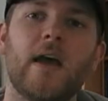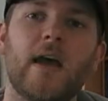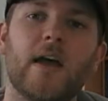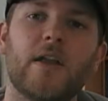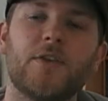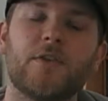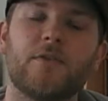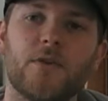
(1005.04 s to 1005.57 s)

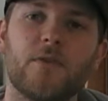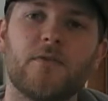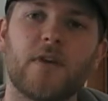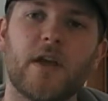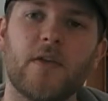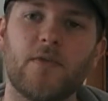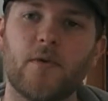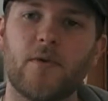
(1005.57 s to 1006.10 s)
And don't
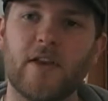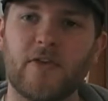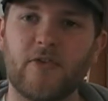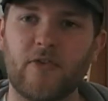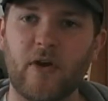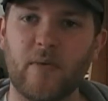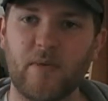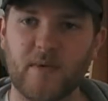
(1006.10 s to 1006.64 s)
forget to rate and
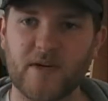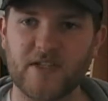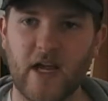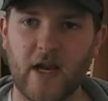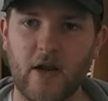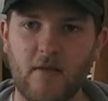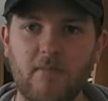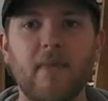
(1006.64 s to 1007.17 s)
subscribe to my
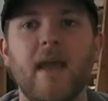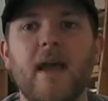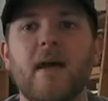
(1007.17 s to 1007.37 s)
channel.